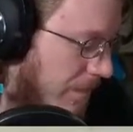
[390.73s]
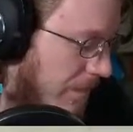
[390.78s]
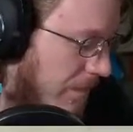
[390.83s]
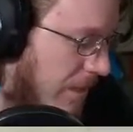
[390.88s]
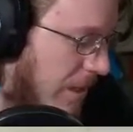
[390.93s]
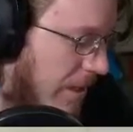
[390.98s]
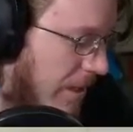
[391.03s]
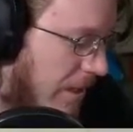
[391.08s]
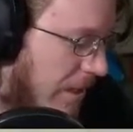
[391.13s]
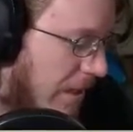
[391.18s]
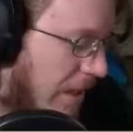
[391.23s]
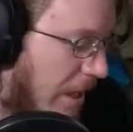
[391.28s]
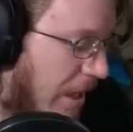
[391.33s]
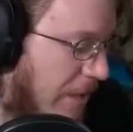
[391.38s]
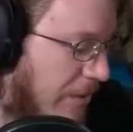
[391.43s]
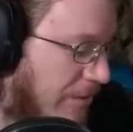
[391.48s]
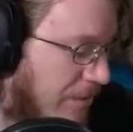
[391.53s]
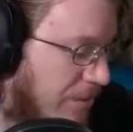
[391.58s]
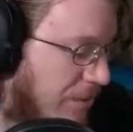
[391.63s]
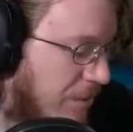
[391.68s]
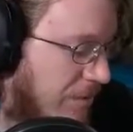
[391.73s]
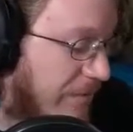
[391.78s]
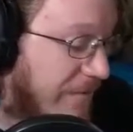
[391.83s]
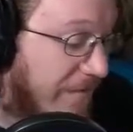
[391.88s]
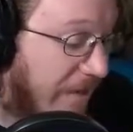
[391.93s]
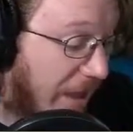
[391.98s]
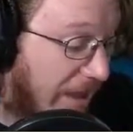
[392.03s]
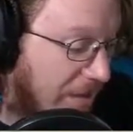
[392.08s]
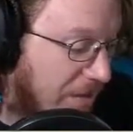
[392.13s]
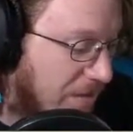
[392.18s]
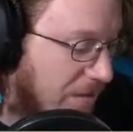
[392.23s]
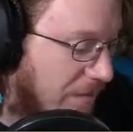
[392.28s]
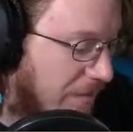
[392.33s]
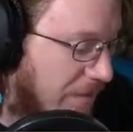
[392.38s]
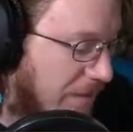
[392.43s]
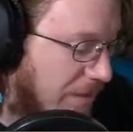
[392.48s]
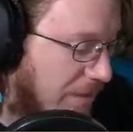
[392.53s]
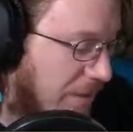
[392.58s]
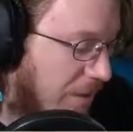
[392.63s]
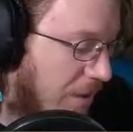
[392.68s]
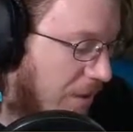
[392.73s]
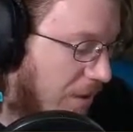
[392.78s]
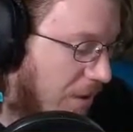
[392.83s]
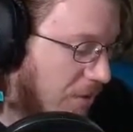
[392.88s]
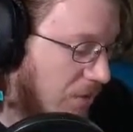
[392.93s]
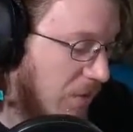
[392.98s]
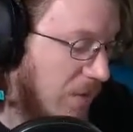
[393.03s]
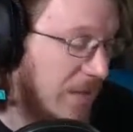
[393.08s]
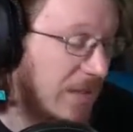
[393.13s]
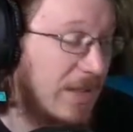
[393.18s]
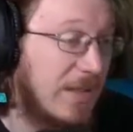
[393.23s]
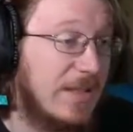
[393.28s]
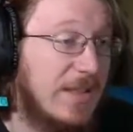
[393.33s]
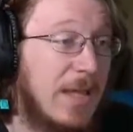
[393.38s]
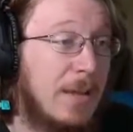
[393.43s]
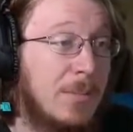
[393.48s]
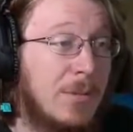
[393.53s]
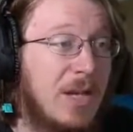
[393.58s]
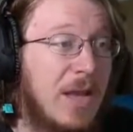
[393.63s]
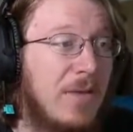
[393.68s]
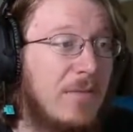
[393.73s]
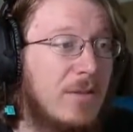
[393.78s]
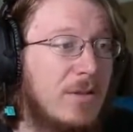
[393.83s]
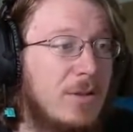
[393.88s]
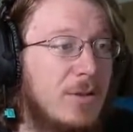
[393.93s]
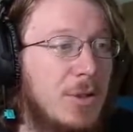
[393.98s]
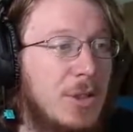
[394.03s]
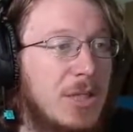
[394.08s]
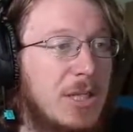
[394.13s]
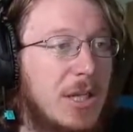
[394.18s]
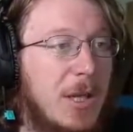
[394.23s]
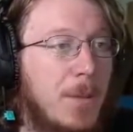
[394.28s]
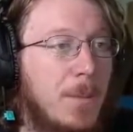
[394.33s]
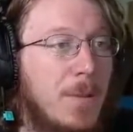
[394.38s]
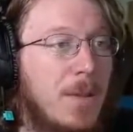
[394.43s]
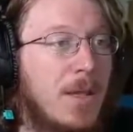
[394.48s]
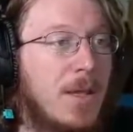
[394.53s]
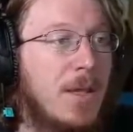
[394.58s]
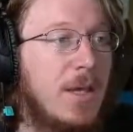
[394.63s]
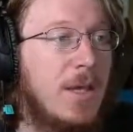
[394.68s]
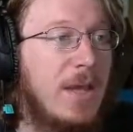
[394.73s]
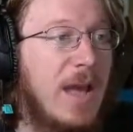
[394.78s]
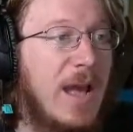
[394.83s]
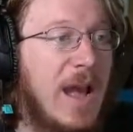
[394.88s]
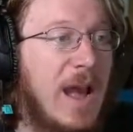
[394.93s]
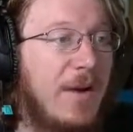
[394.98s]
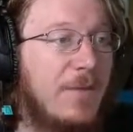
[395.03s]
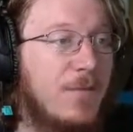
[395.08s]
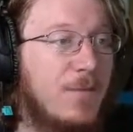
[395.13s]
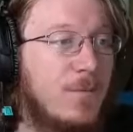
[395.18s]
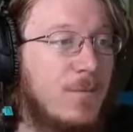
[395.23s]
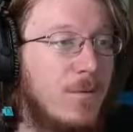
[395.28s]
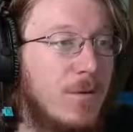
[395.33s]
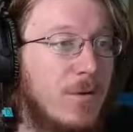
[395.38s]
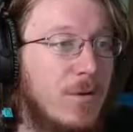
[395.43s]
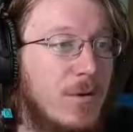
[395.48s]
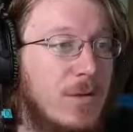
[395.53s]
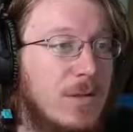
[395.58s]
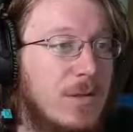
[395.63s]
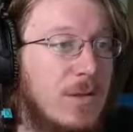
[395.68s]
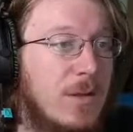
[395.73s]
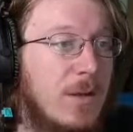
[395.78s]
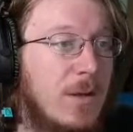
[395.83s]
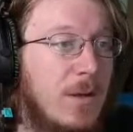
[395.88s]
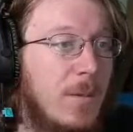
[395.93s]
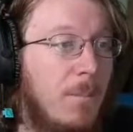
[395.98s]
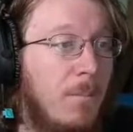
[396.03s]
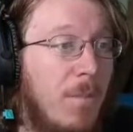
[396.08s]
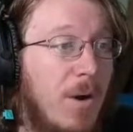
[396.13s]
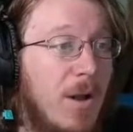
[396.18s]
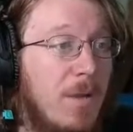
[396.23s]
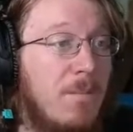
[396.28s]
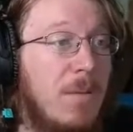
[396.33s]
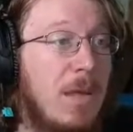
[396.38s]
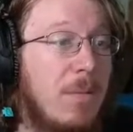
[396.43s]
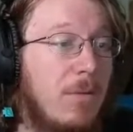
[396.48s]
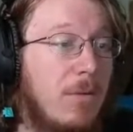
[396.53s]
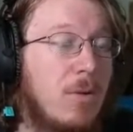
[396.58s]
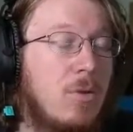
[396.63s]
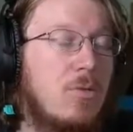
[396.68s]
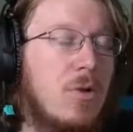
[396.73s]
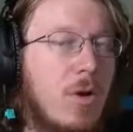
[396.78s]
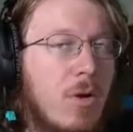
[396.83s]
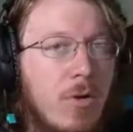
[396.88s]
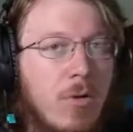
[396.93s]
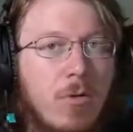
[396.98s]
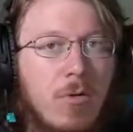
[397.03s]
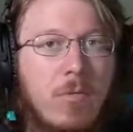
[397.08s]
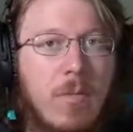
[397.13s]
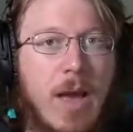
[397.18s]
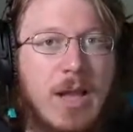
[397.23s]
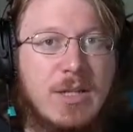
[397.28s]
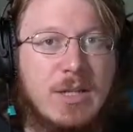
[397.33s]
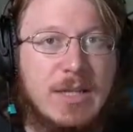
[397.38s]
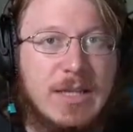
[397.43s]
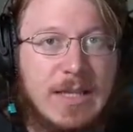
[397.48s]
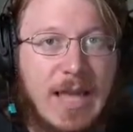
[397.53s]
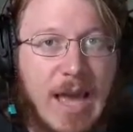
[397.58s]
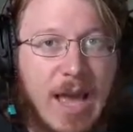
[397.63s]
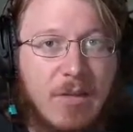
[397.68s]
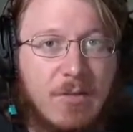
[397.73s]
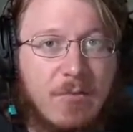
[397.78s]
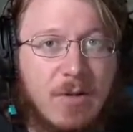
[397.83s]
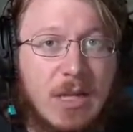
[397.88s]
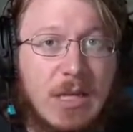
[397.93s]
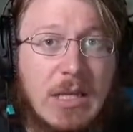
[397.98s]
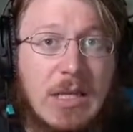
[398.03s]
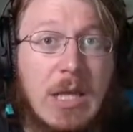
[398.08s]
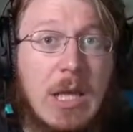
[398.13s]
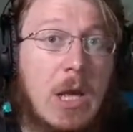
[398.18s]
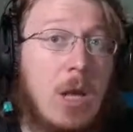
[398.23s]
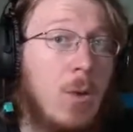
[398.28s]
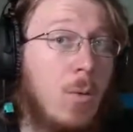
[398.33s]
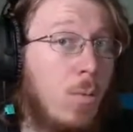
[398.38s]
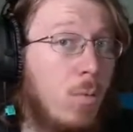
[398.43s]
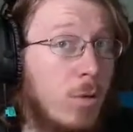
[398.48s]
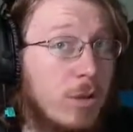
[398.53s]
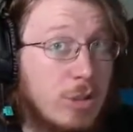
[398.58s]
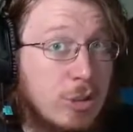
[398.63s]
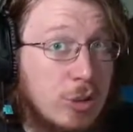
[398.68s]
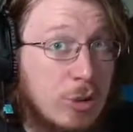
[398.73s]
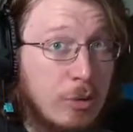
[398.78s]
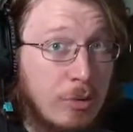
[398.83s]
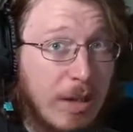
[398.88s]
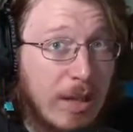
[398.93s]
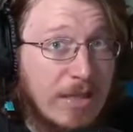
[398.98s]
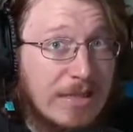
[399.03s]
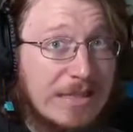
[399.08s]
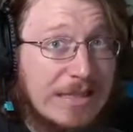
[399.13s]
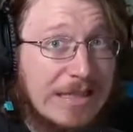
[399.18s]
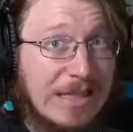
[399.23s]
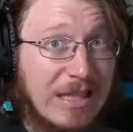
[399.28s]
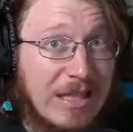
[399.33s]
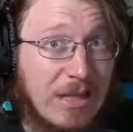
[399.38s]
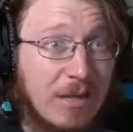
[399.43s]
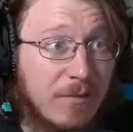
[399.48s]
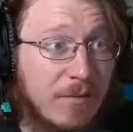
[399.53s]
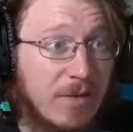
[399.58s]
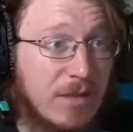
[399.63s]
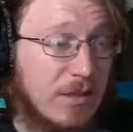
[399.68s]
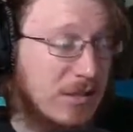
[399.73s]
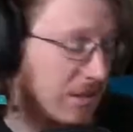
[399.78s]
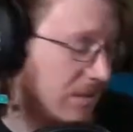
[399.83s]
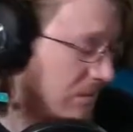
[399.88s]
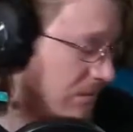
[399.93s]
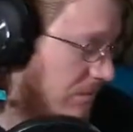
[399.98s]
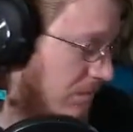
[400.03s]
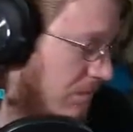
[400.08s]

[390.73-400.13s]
again, I don't know the values of these cards or anything like that. I'm going to have to look it up afterwards. But people who know Magic the Gathering, what do you guys think of this